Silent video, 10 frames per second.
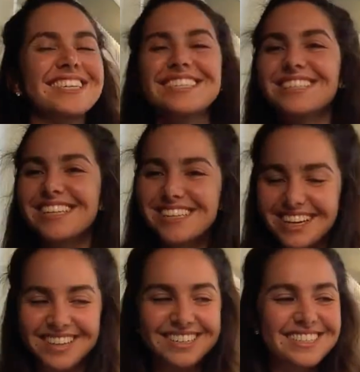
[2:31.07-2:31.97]
in the
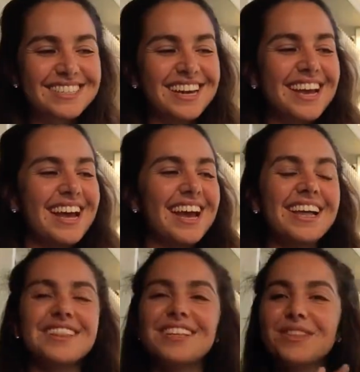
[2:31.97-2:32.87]
lungs,
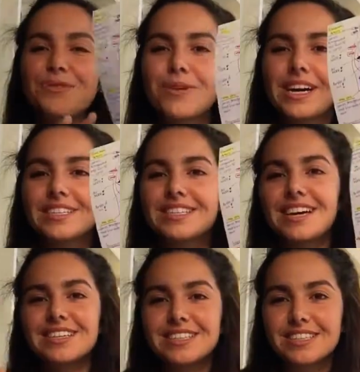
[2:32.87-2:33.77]
and then the right
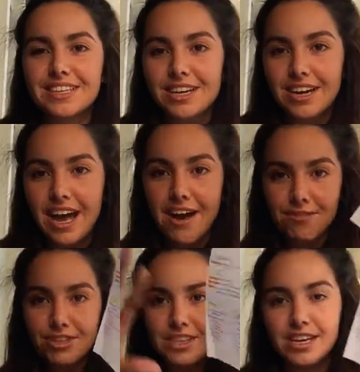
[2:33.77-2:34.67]
side is the
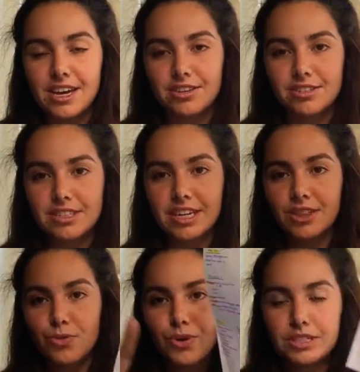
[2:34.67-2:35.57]
everything else, like
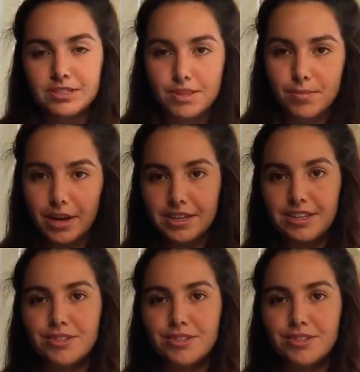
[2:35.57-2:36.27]
the rest of the body.